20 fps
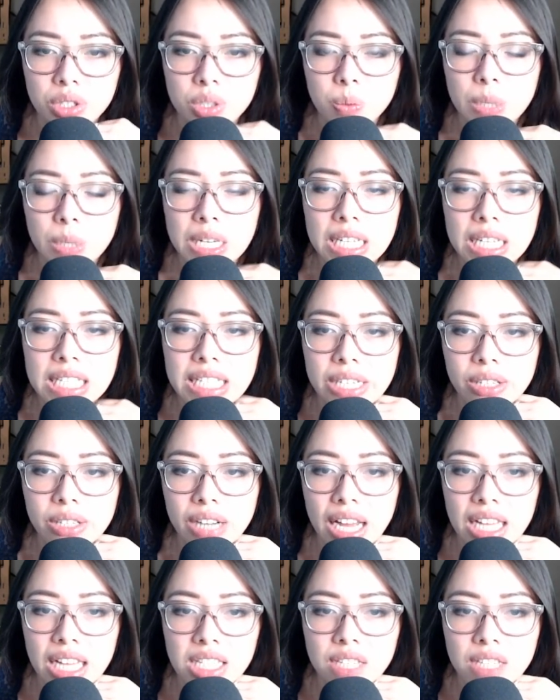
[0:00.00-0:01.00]
We didn't dare
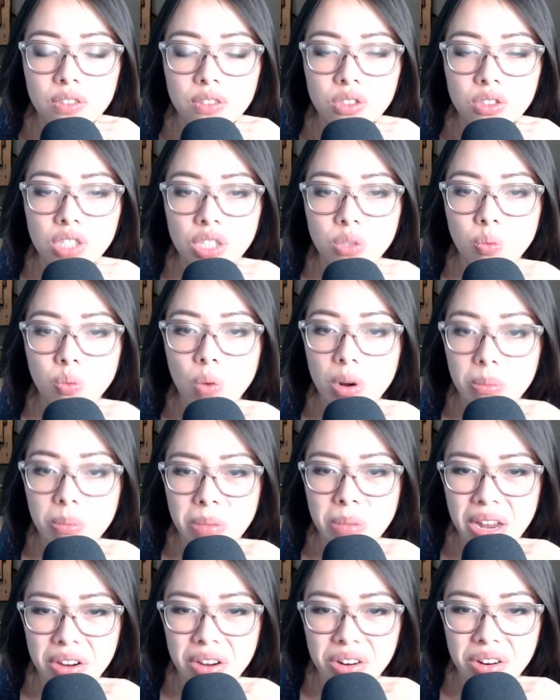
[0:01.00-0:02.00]
ask if it was just one pair.